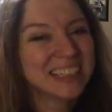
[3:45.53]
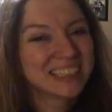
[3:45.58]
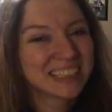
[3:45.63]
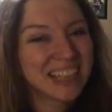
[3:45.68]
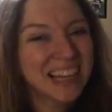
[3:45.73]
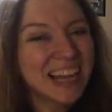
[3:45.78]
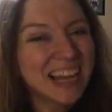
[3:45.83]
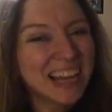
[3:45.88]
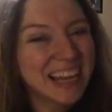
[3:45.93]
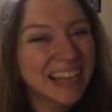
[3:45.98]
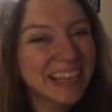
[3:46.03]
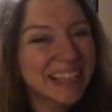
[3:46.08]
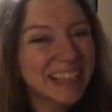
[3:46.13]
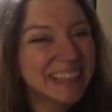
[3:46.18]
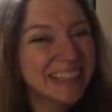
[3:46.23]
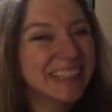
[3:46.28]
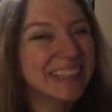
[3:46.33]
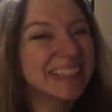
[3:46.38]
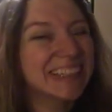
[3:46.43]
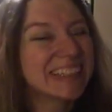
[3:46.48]

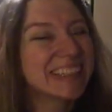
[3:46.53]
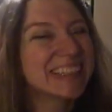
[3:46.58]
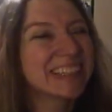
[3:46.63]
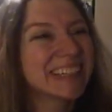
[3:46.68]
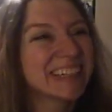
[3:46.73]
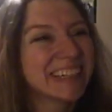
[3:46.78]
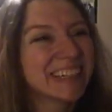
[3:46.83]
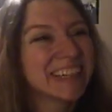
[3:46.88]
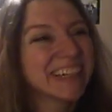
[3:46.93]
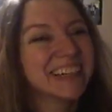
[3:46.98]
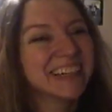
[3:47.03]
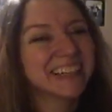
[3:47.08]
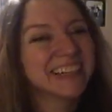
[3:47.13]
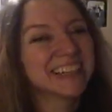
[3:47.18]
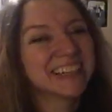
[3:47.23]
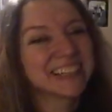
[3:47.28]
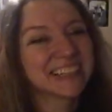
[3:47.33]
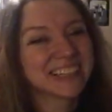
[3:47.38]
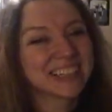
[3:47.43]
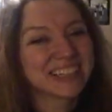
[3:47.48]
Like
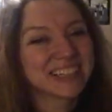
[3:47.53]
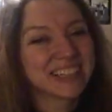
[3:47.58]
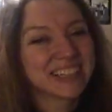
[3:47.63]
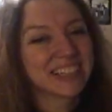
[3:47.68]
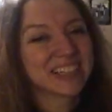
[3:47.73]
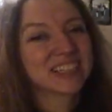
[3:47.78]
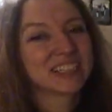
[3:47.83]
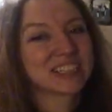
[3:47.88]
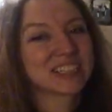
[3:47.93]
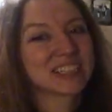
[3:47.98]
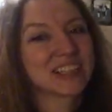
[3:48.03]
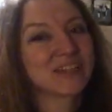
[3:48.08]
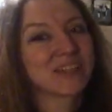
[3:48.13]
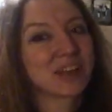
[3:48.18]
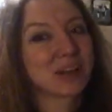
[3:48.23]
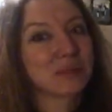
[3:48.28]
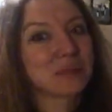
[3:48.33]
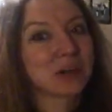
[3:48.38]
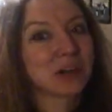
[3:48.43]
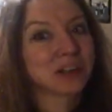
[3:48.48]
I just have
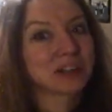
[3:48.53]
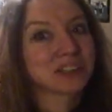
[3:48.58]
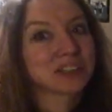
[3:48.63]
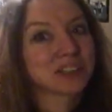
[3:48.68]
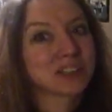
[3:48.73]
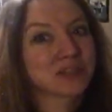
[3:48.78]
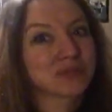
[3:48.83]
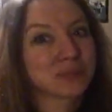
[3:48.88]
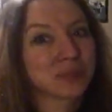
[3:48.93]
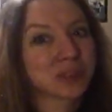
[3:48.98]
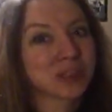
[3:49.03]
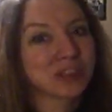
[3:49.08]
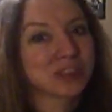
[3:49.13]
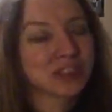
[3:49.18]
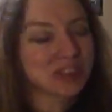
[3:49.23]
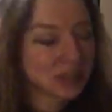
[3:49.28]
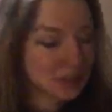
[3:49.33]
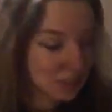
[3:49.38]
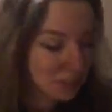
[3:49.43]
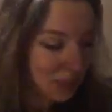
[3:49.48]
like boxes of
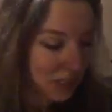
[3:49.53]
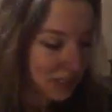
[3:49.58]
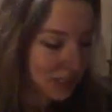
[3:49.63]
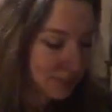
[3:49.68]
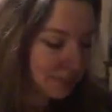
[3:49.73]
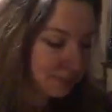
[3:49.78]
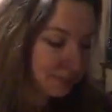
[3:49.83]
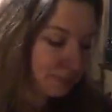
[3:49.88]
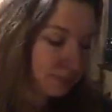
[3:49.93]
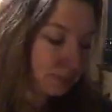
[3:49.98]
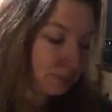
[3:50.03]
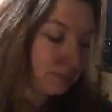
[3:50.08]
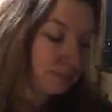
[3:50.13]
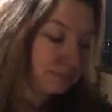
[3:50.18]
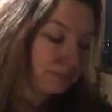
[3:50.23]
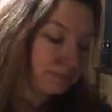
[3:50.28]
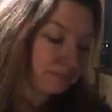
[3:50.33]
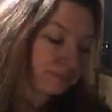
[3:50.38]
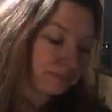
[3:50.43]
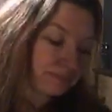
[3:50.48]
books, but
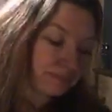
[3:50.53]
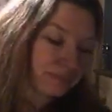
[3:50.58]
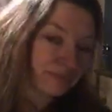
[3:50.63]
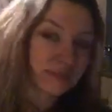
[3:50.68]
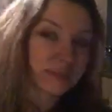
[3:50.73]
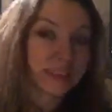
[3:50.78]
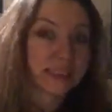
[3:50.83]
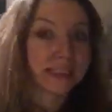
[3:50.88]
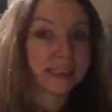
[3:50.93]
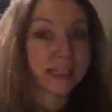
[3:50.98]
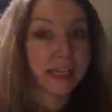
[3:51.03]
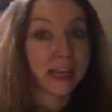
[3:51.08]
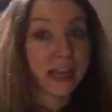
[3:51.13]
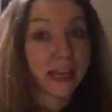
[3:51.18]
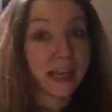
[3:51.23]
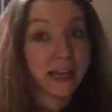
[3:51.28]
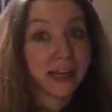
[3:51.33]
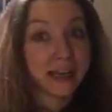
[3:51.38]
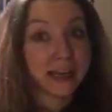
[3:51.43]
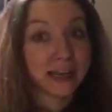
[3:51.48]

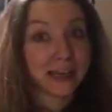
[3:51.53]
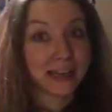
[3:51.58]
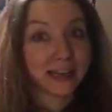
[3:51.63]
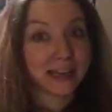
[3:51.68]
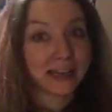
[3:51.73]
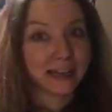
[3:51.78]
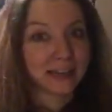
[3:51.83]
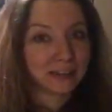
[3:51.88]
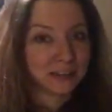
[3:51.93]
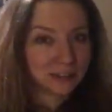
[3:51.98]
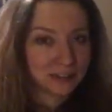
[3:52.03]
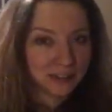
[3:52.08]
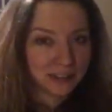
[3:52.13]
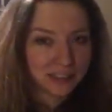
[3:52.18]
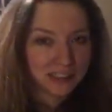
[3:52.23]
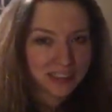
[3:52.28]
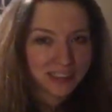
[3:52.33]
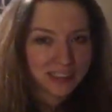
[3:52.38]
anyhow,